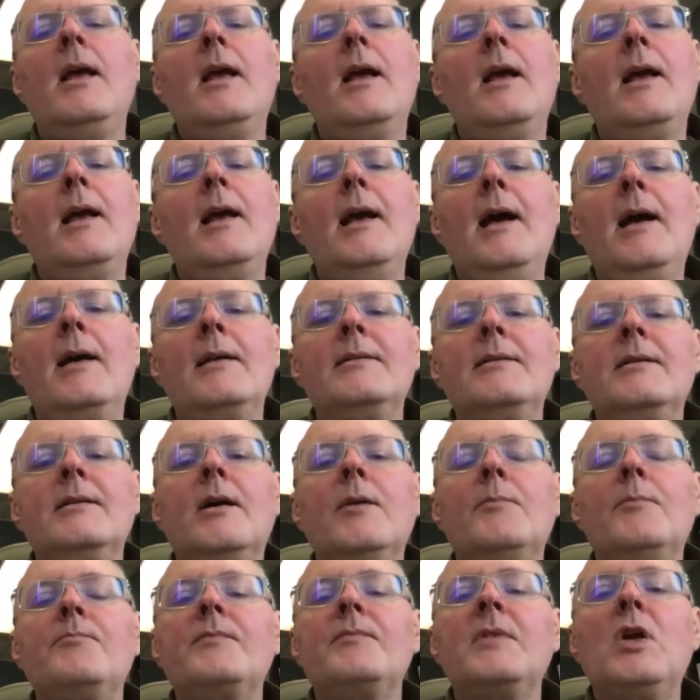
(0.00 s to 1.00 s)
And
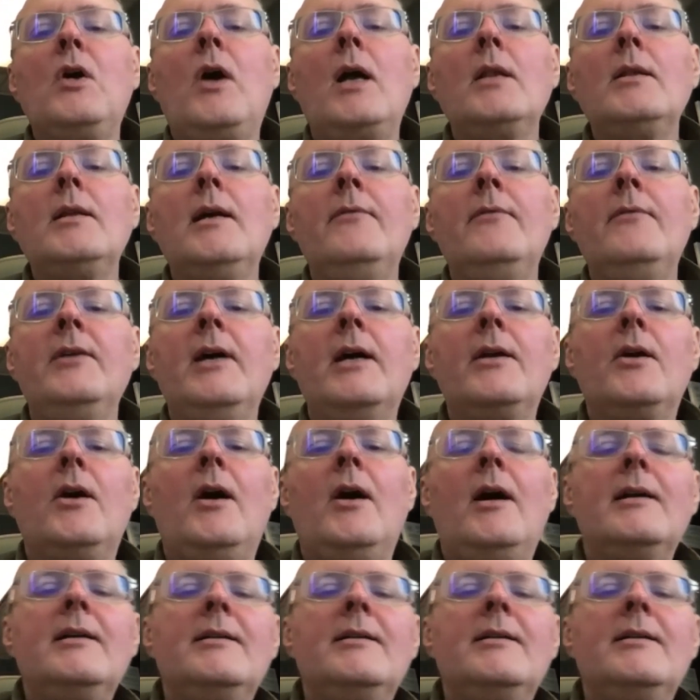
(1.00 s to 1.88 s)
I left that on,